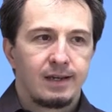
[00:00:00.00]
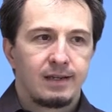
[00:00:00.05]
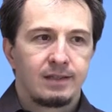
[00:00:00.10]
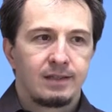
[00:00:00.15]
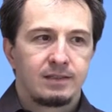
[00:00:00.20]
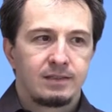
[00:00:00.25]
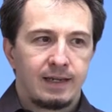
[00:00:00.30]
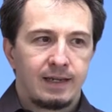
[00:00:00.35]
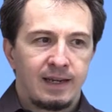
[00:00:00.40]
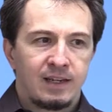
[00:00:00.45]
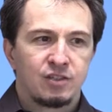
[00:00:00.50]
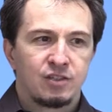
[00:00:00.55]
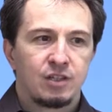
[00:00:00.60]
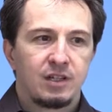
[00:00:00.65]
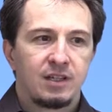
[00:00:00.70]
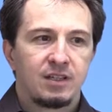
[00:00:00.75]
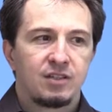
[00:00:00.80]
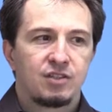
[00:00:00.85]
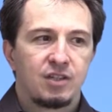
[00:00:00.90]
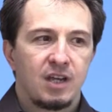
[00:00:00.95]
It
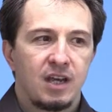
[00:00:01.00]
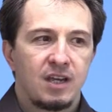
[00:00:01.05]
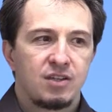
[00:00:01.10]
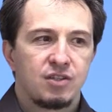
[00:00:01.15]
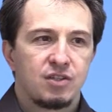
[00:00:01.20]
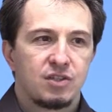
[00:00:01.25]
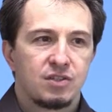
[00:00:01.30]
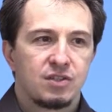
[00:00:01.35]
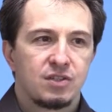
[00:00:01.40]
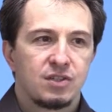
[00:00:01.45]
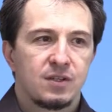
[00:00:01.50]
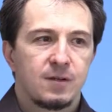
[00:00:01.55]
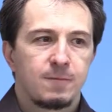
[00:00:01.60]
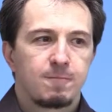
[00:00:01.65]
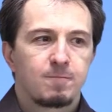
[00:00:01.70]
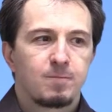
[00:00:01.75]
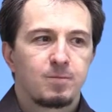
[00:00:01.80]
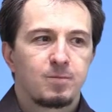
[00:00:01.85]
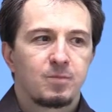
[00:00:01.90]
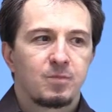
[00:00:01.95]
actually changes,
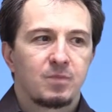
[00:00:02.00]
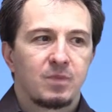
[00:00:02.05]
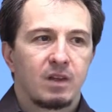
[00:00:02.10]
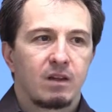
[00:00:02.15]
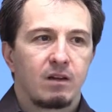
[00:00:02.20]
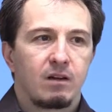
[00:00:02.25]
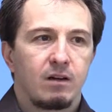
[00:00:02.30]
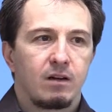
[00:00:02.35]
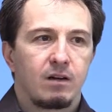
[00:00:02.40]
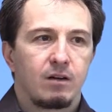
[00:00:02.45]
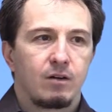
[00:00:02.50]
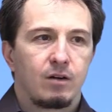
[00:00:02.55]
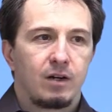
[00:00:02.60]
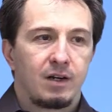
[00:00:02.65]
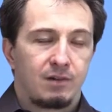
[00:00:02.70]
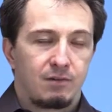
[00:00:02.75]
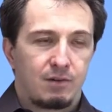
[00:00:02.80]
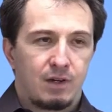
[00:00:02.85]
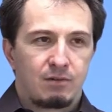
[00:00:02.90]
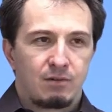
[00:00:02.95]

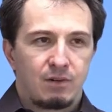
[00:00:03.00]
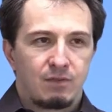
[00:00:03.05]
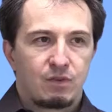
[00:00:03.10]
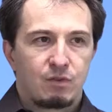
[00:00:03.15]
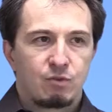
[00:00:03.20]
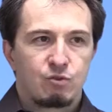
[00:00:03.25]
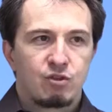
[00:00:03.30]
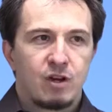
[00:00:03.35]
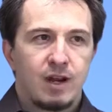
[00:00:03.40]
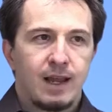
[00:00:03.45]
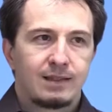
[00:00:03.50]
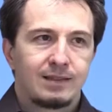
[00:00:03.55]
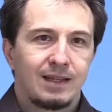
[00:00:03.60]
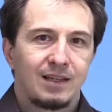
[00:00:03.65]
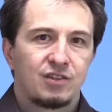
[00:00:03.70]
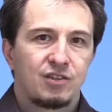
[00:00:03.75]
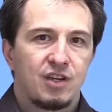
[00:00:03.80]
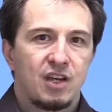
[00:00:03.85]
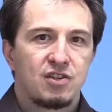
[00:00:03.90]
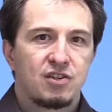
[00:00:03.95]
a revolution like
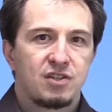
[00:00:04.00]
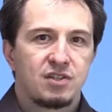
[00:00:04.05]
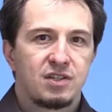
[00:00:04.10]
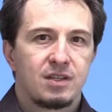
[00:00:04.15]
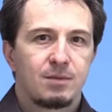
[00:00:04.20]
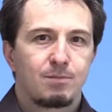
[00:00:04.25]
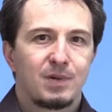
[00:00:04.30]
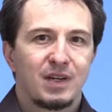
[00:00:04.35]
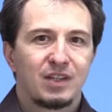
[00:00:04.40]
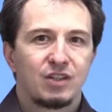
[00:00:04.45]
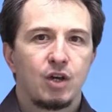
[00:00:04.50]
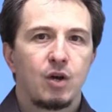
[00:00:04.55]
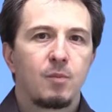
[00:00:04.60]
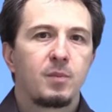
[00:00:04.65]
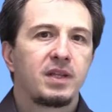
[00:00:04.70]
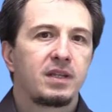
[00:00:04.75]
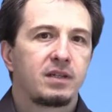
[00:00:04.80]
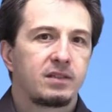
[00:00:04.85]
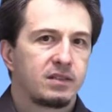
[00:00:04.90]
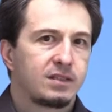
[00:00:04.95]
that changes the
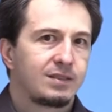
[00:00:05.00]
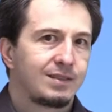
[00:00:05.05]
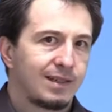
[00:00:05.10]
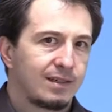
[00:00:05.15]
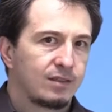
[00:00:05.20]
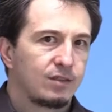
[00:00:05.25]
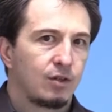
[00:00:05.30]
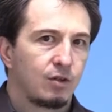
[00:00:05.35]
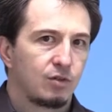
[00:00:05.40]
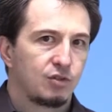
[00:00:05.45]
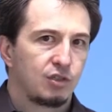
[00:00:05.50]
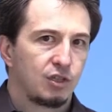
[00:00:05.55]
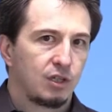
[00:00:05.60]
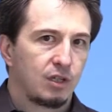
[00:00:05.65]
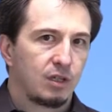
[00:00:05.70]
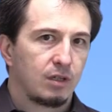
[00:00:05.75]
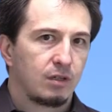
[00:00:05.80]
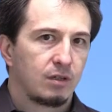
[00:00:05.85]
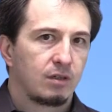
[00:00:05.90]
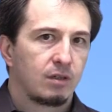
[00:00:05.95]
predominant
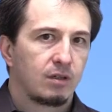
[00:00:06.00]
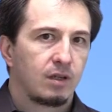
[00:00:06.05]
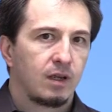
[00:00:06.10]
technology.